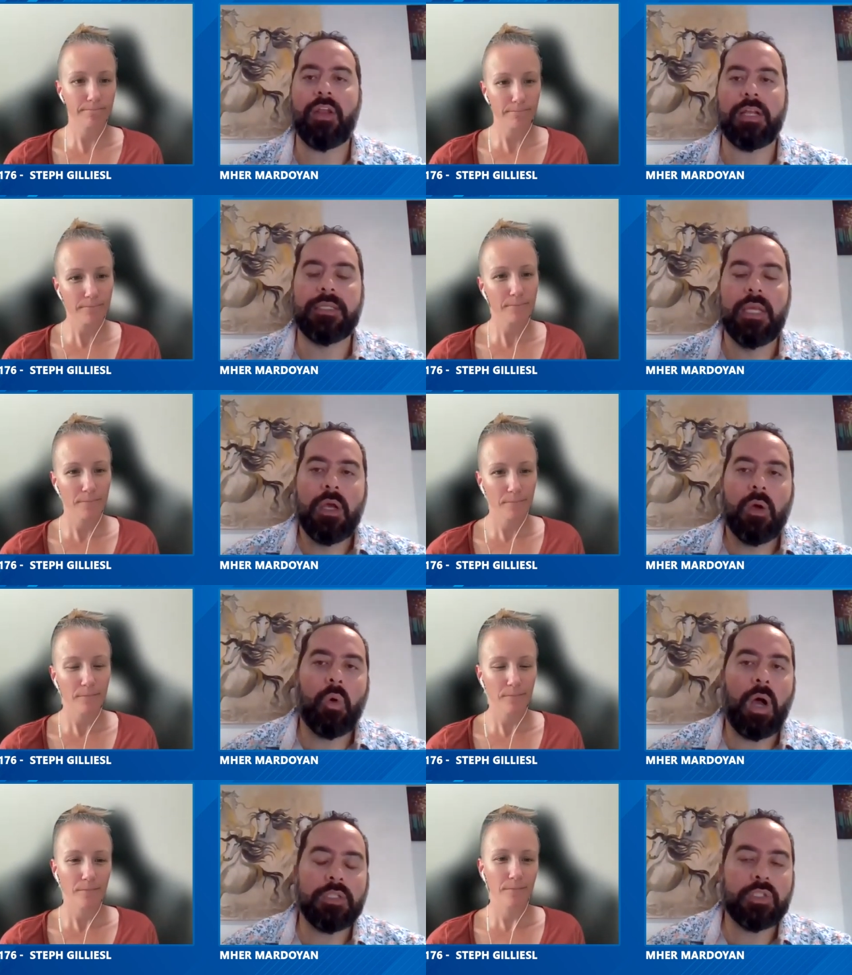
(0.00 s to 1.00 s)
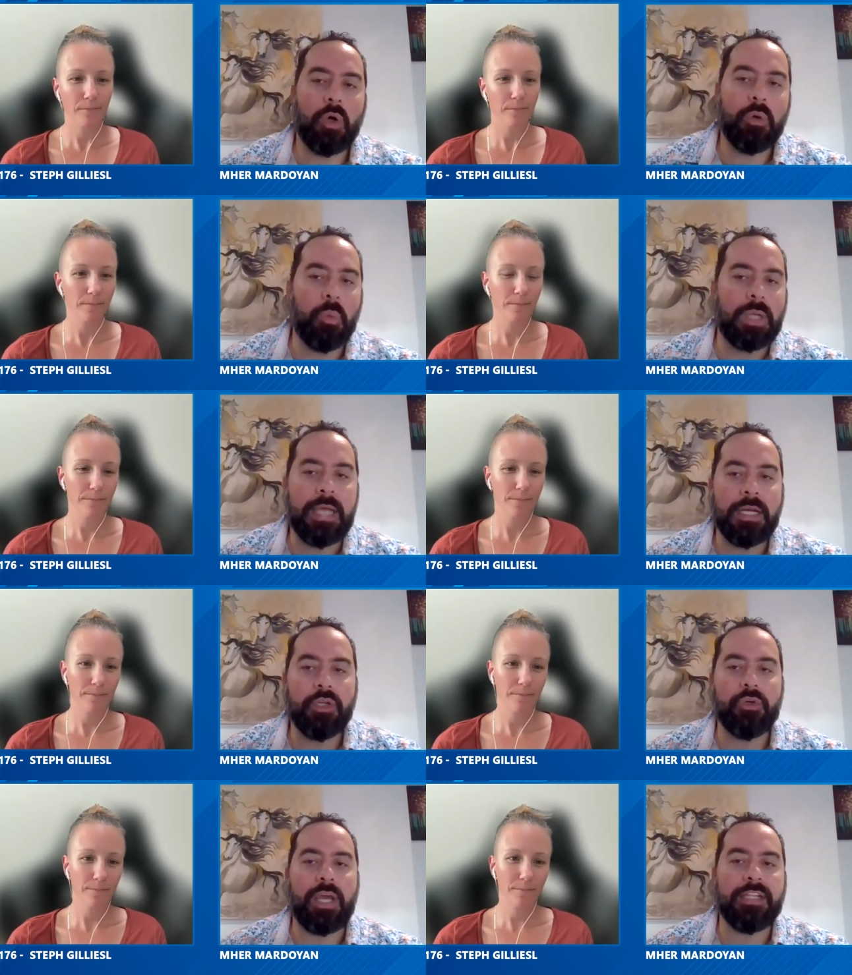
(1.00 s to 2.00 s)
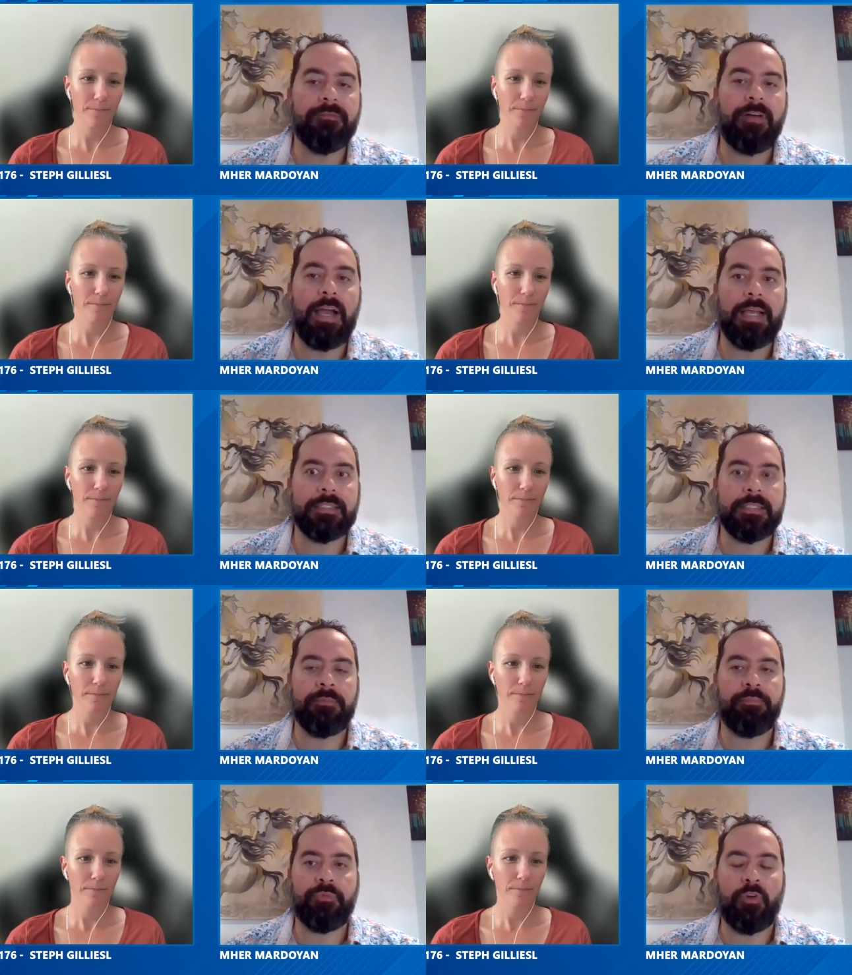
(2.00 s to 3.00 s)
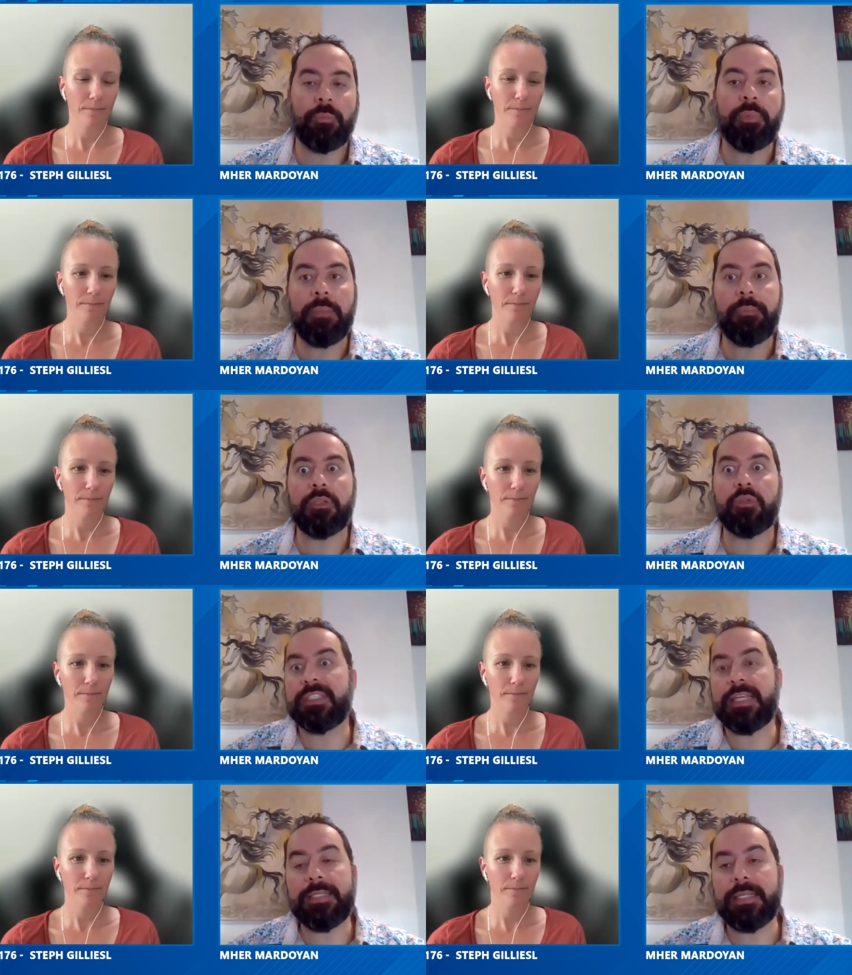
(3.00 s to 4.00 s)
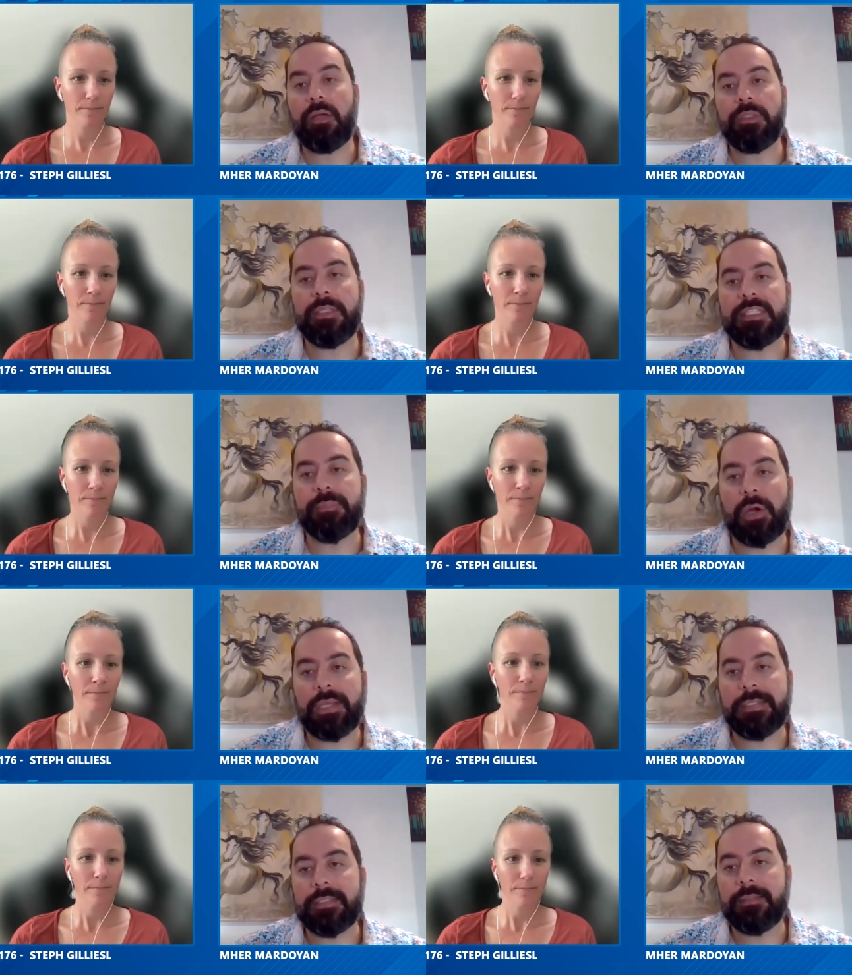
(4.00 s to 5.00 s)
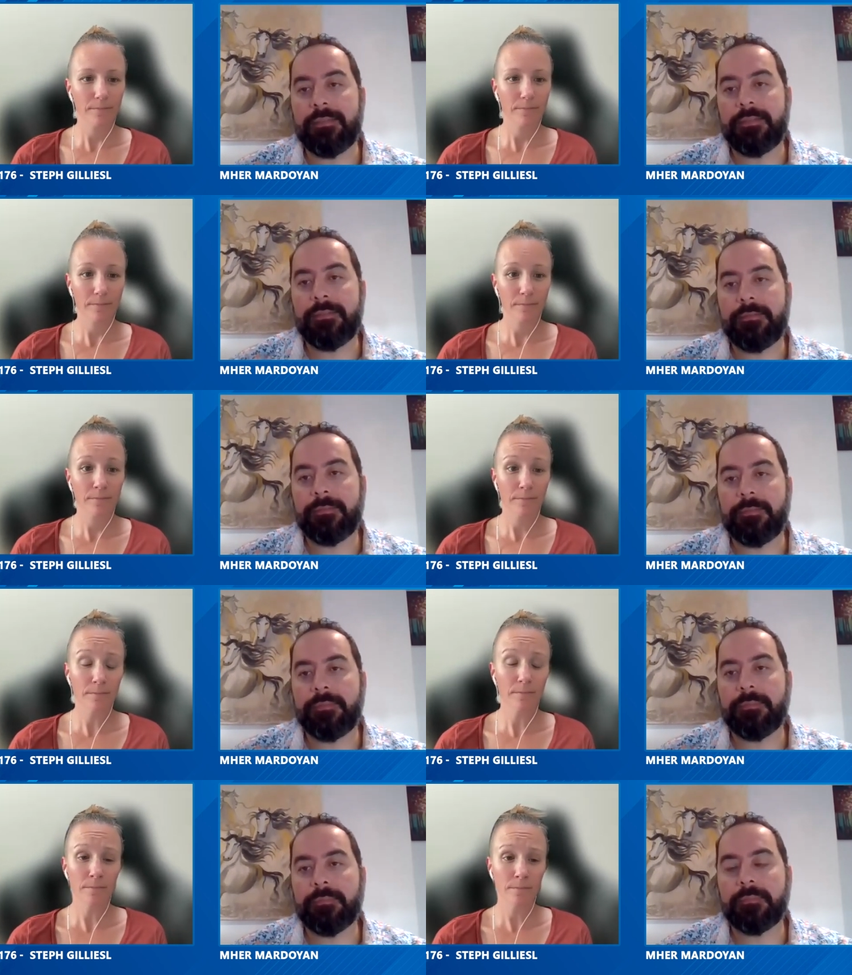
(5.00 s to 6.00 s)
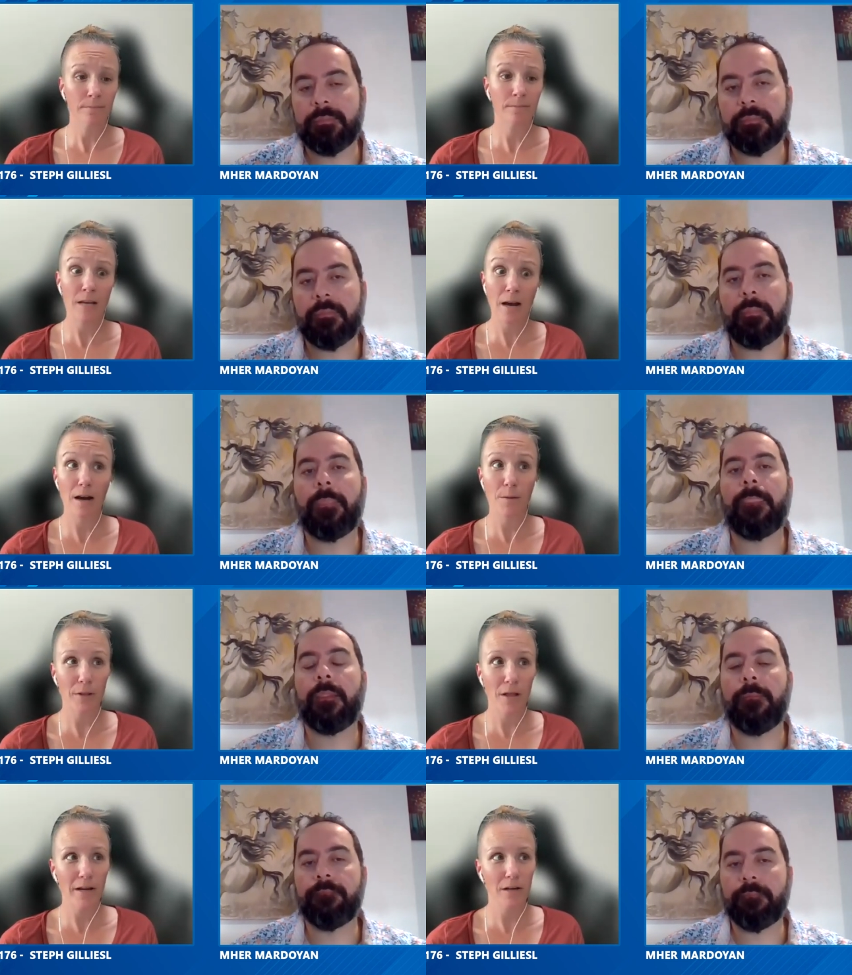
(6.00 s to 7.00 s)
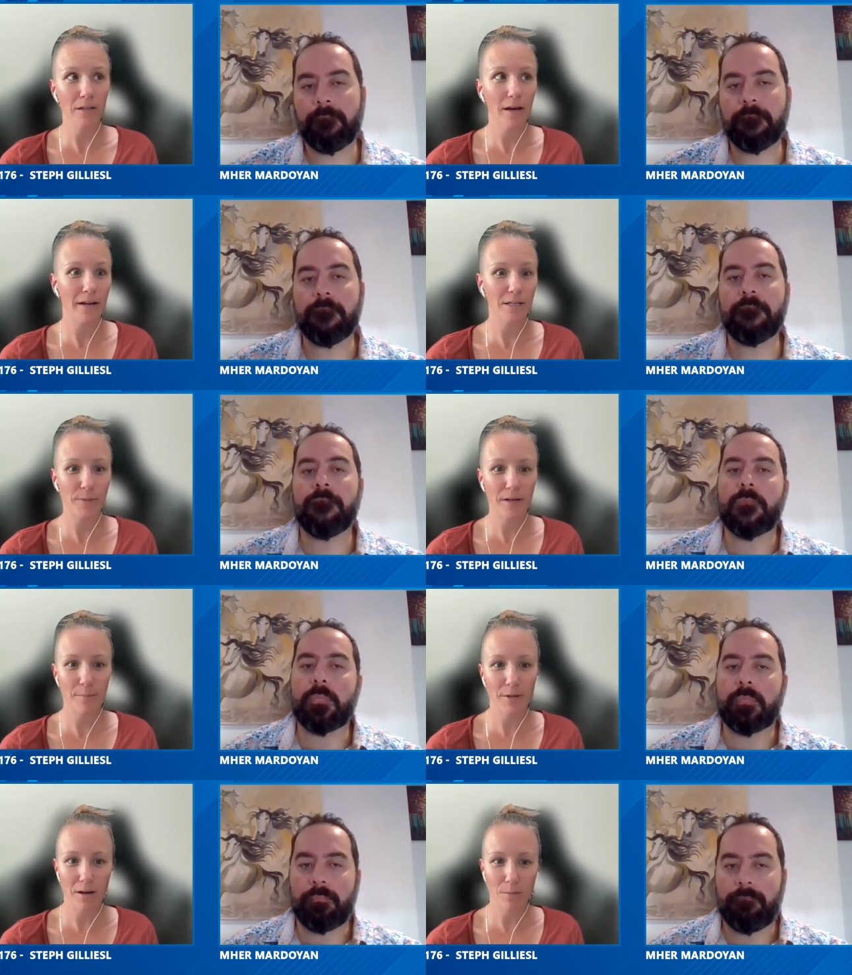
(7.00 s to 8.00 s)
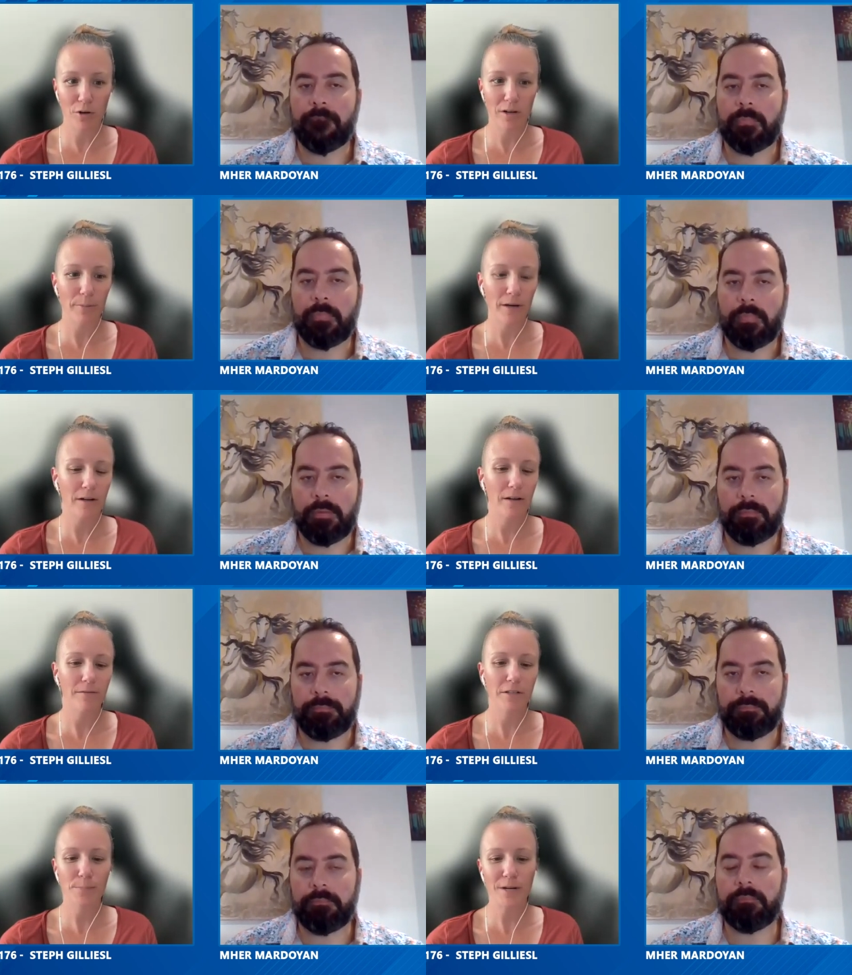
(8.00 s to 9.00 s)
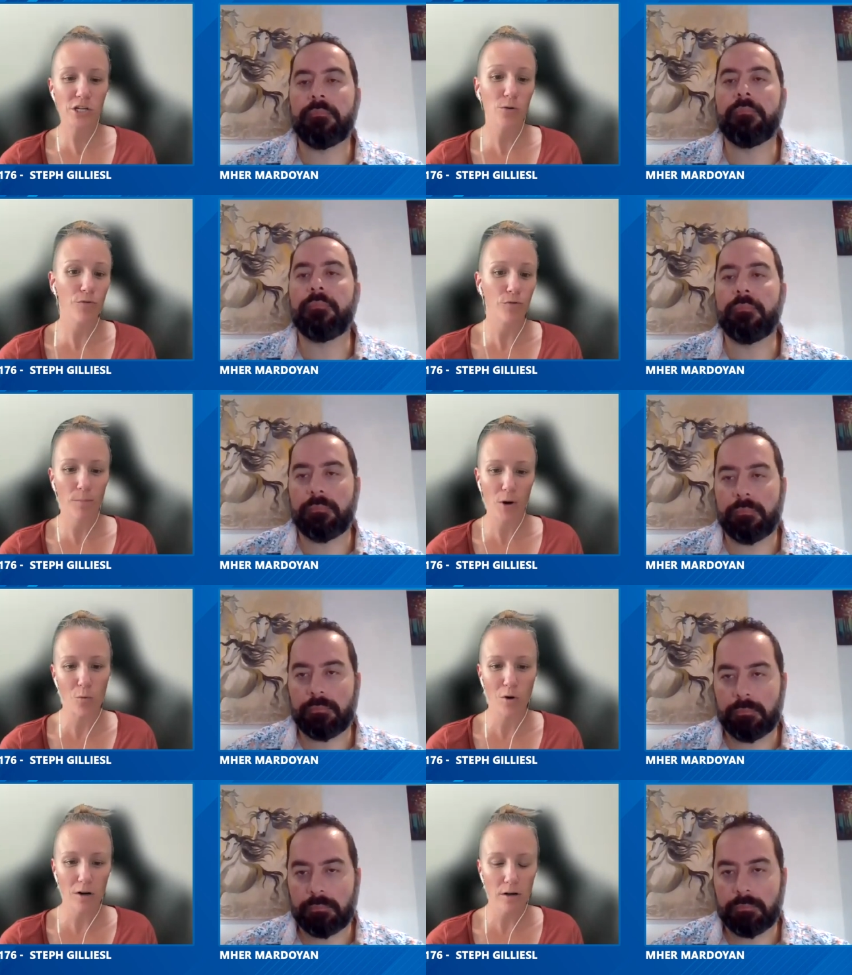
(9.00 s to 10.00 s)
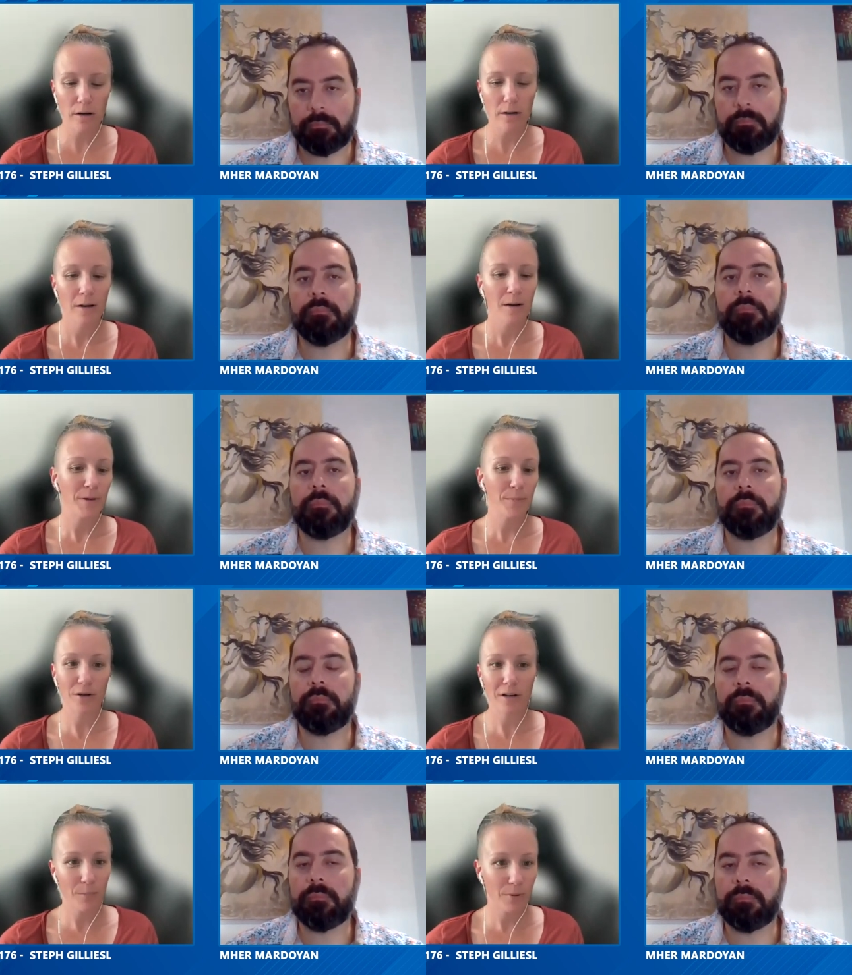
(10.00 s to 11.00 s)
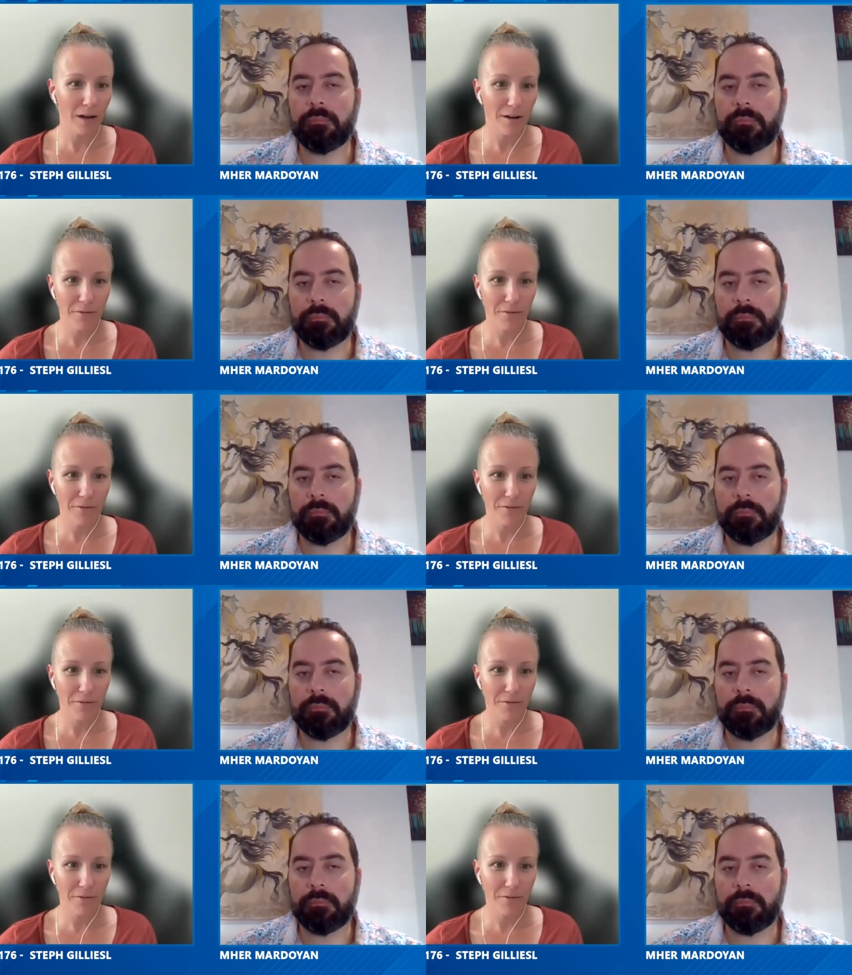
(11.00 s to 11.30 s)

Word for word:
Speaker 1: areas. So what are your advice for people to stand out in this market?
Speaker 2: Yeah, applying online has become a lot more competitive, especially with remote work. People can apply